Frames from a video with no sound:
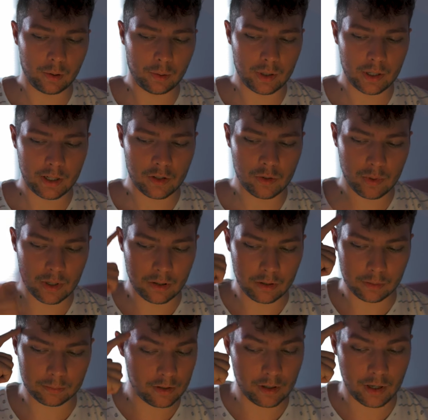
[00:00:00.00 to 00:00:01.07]
Oh yeah, that's
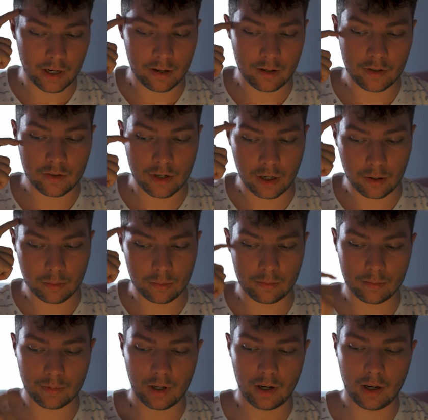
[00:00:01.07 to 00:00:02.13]
better. The light is now
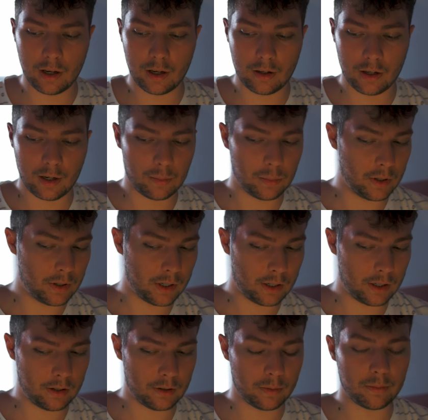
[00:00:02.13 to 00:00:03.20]
appearing
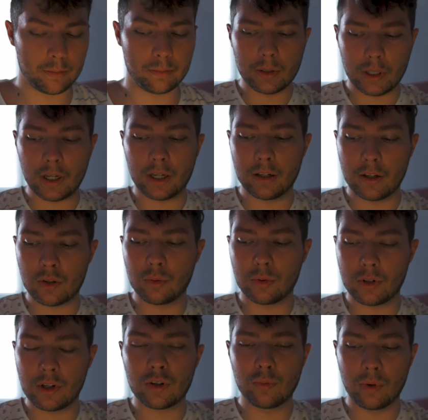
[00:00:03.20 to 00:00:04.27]
here. Okay, this,
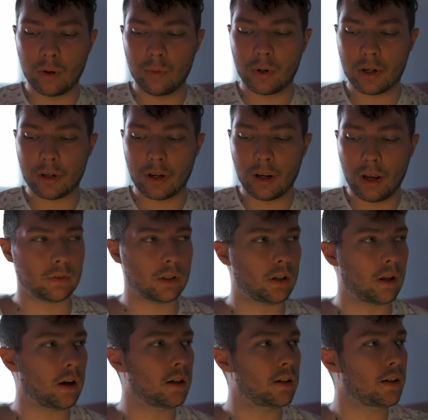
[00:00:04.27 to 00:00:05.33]
this will work.
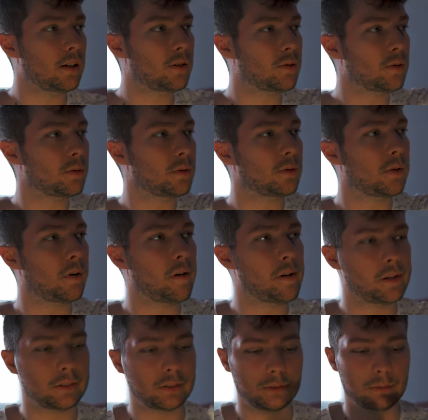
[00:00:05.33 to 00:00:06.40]
But I need to
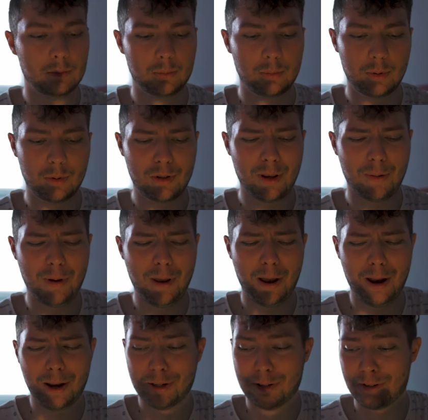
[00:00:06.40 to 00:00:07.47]
put some
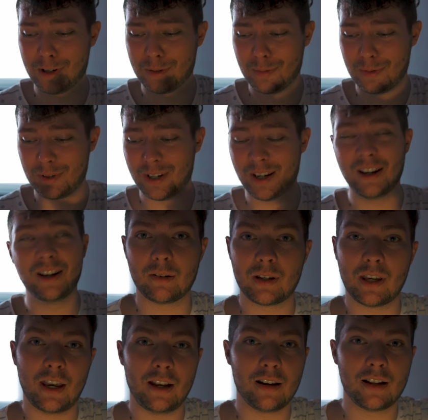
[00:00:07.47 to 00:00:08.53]
eye drops.
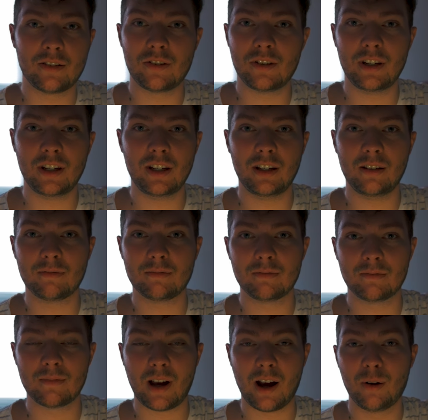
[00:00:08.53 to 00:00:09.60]
Okay, let's see
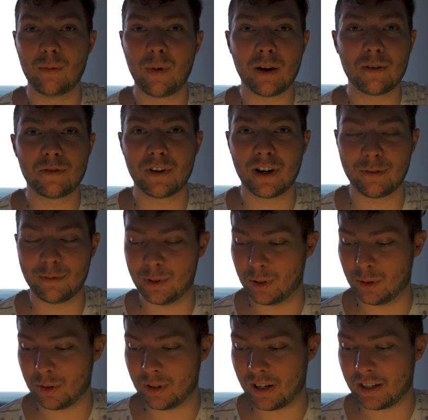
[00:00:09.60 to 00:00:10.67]
how my frame will
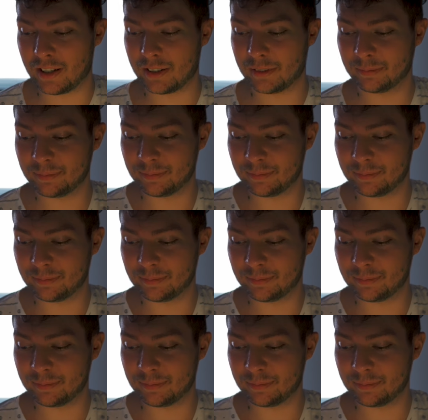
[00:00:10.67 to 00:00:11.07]
look like.